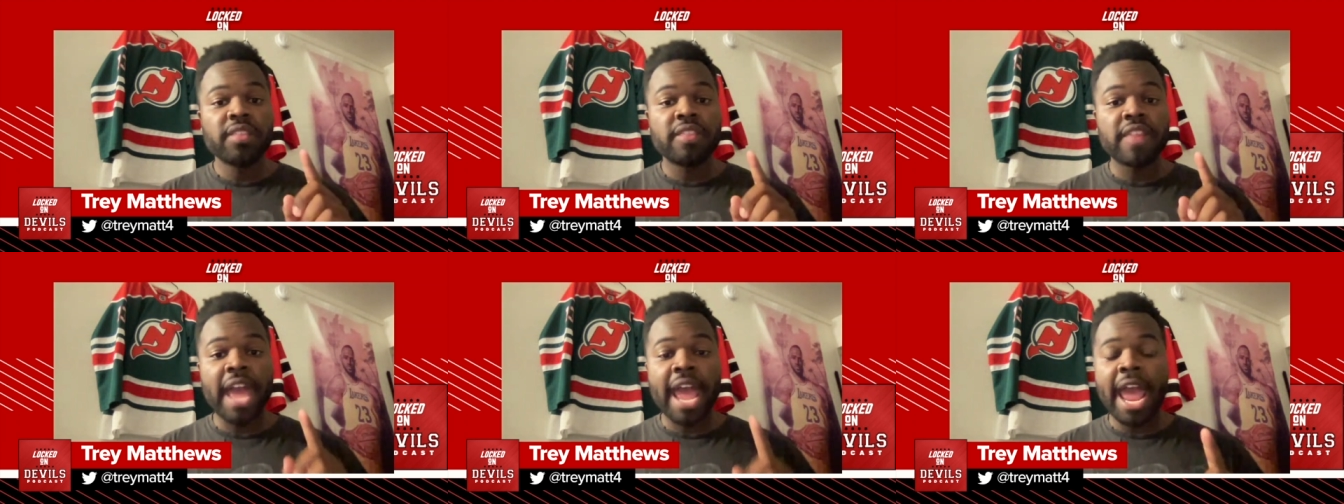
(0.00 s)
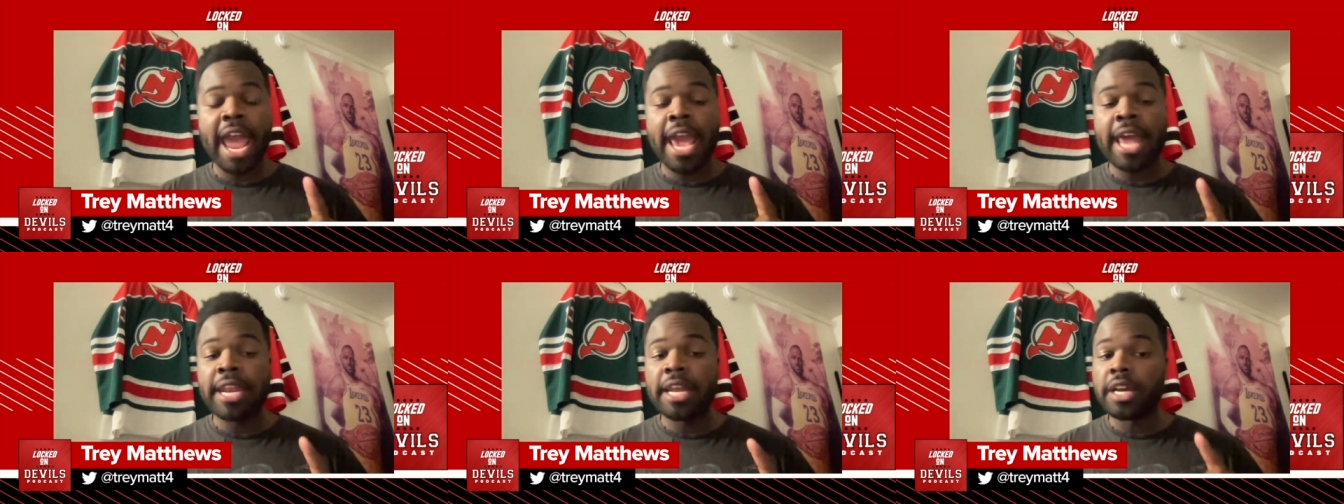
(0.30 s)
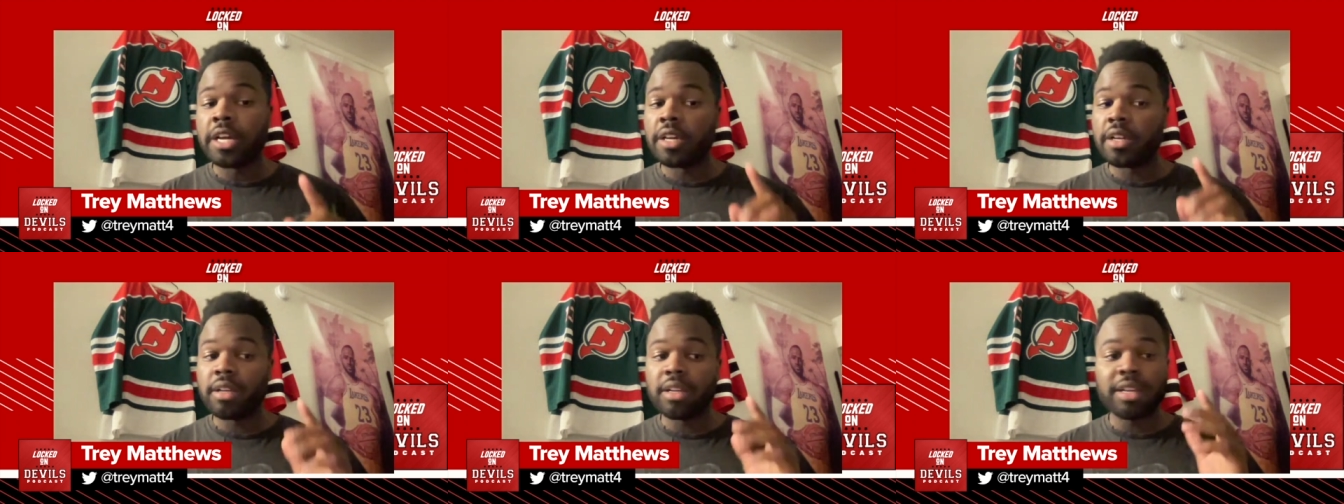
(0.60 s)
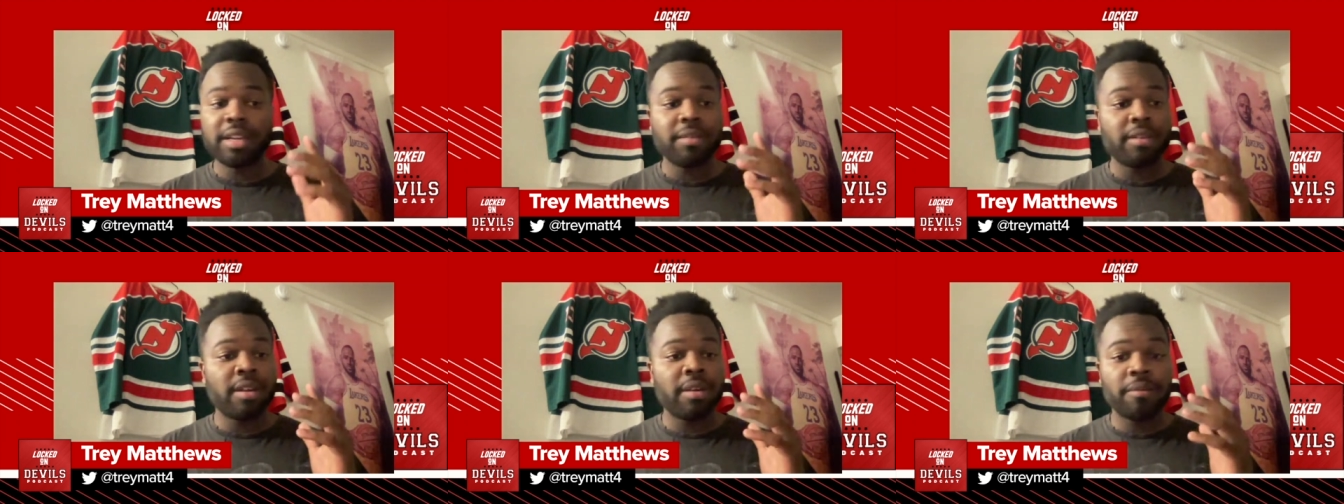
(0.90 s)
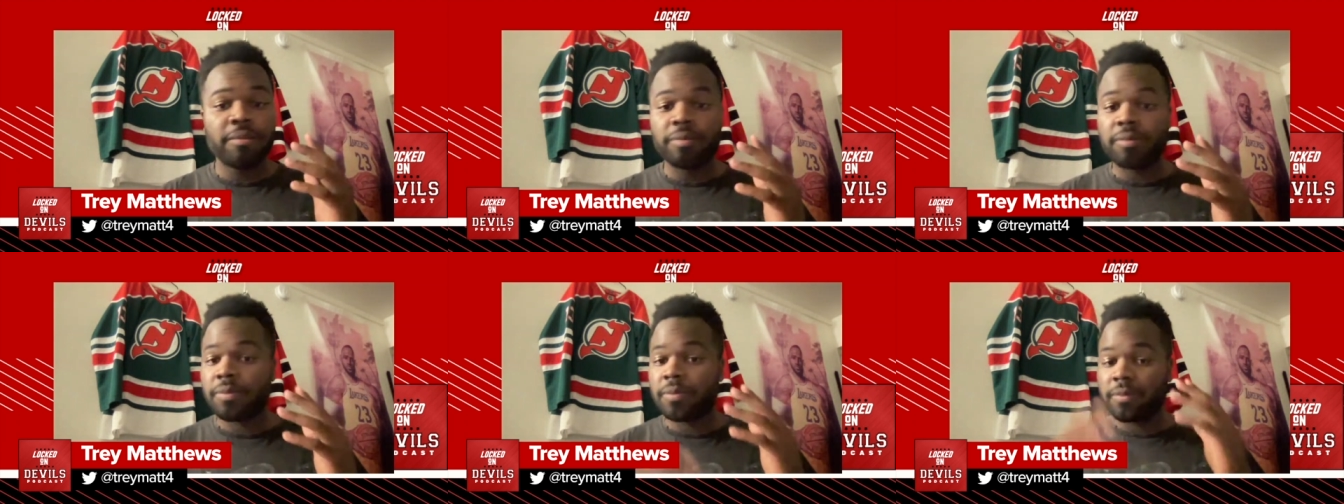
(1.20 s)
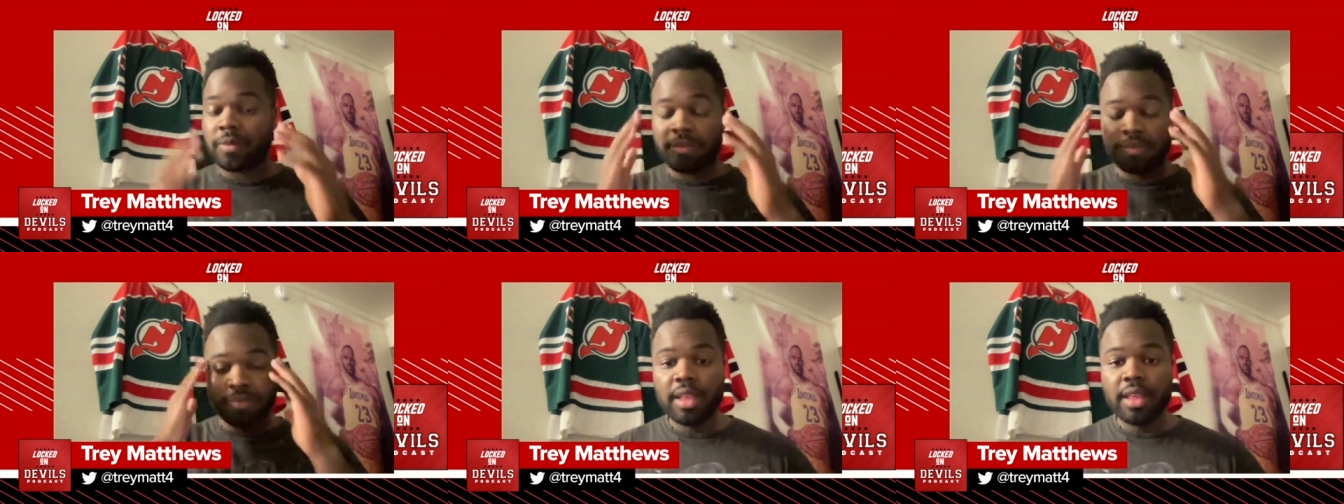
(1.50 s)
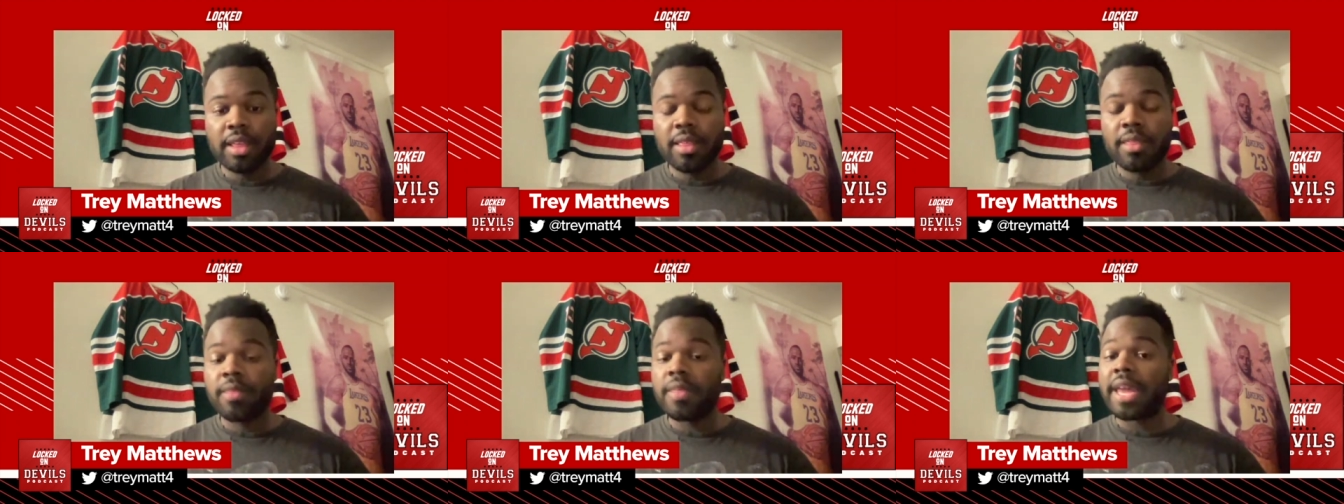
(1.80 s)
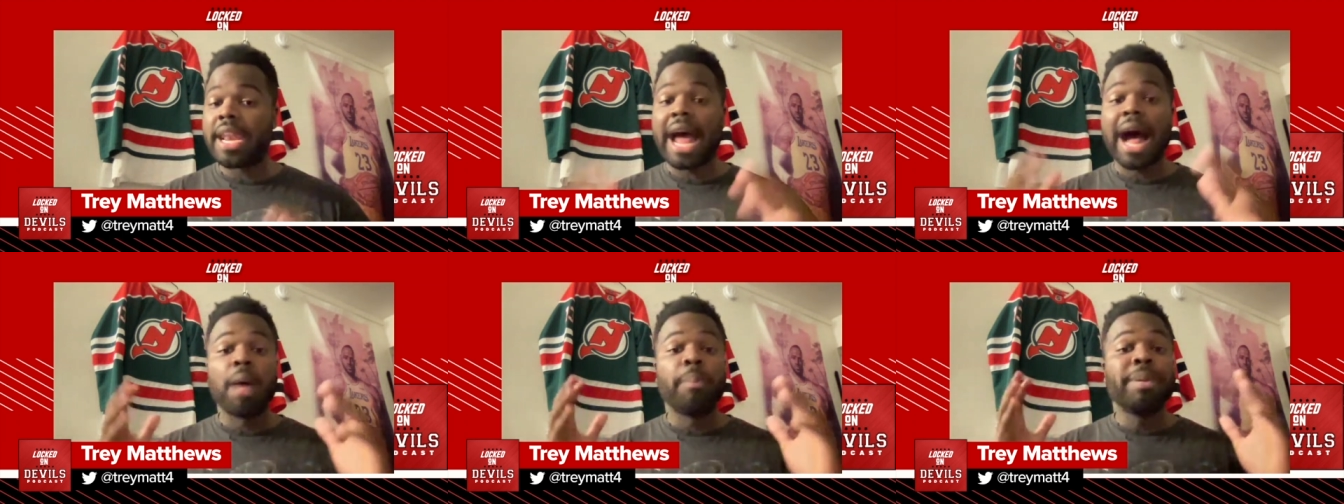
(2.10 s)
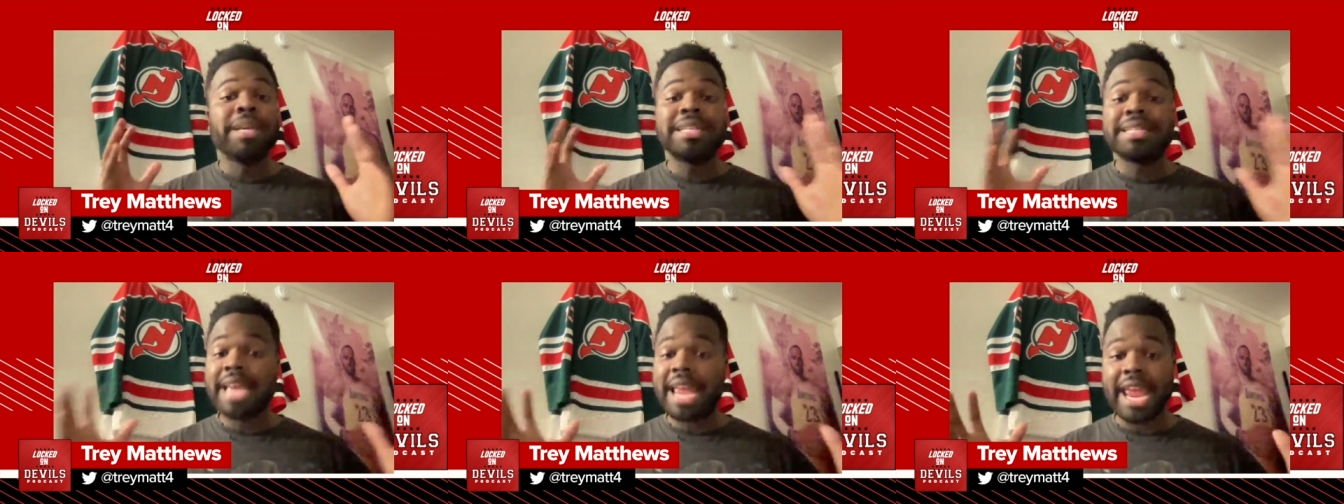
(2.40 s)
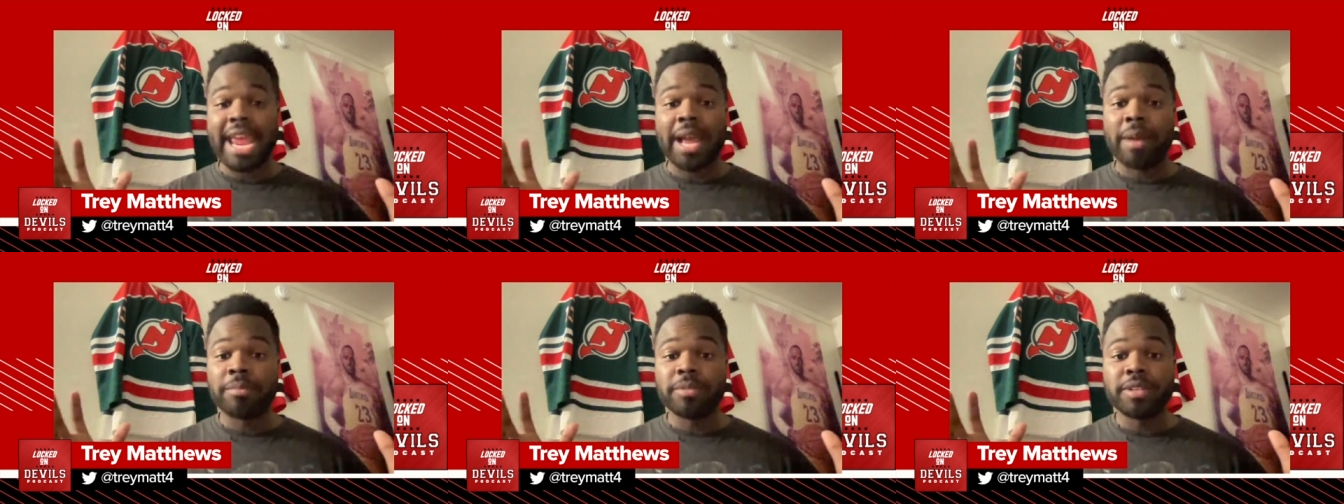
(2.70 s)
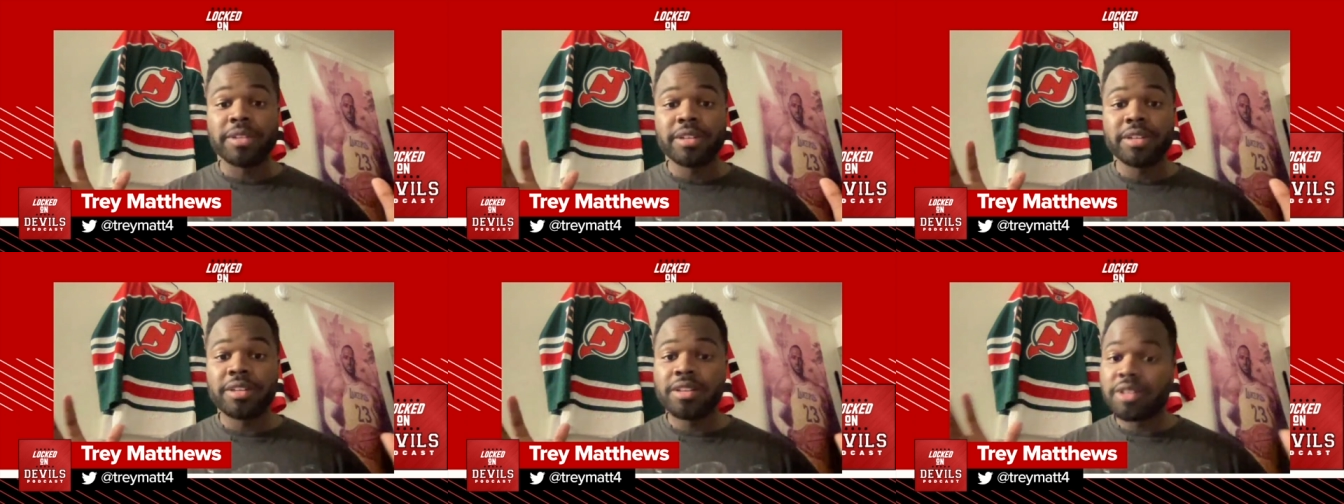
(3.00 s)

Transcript: then then I'll be damned.